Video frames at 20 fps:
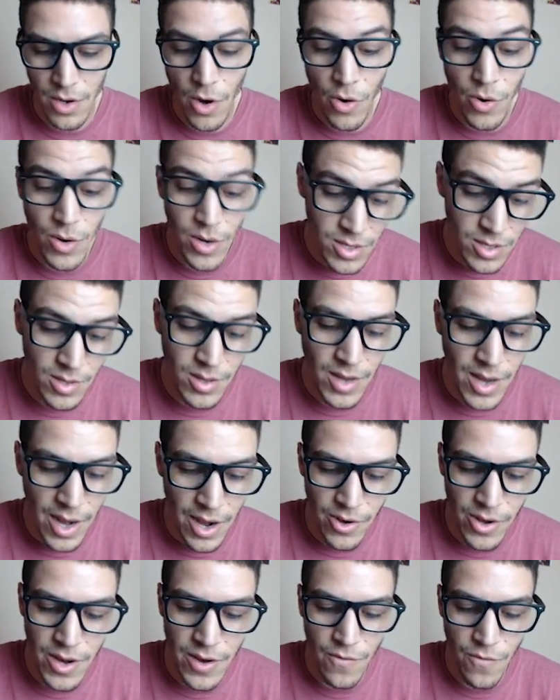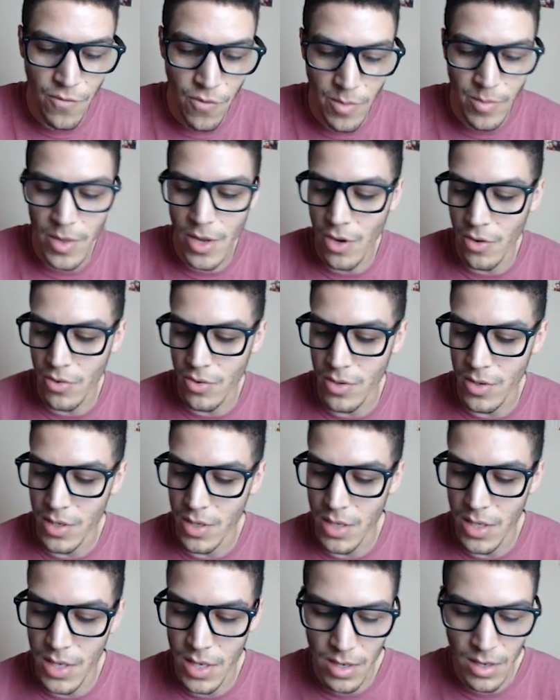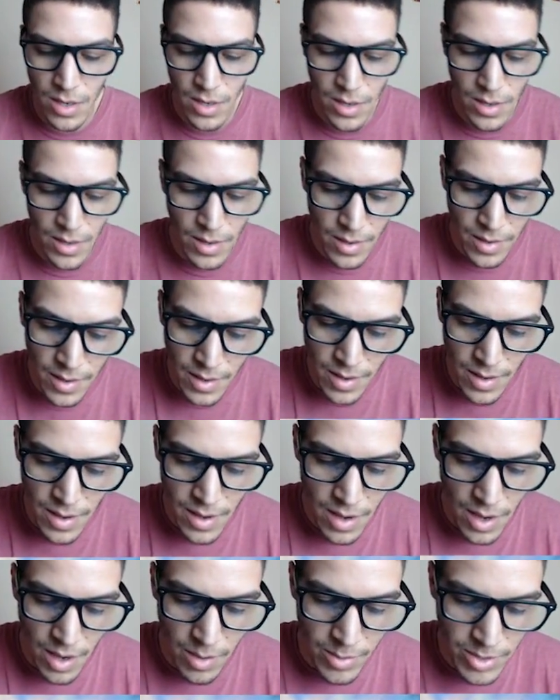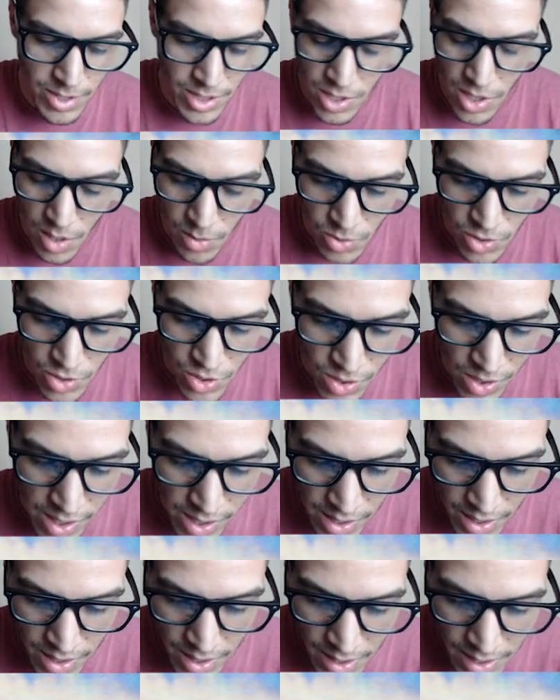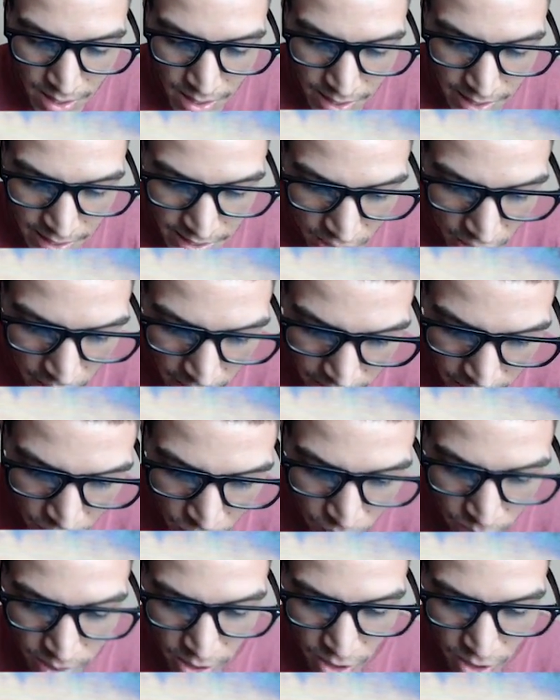going into the Kaioken from the Ultra Instinct. He's a double strike. His auto,